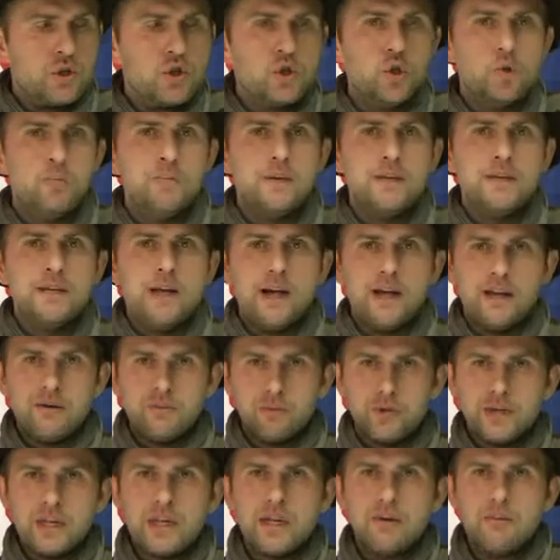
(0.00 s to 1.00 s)
should be
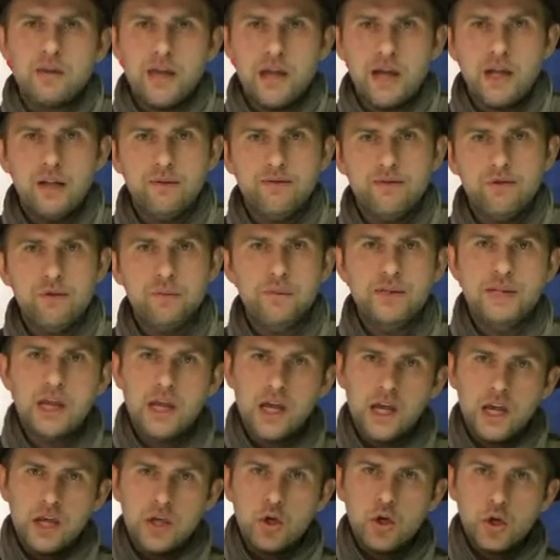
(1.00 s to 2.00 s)
done, what can be helpful. But
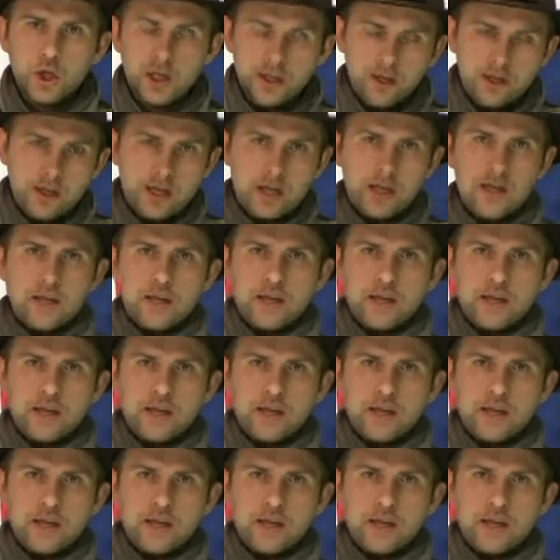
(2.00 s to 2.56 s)
you can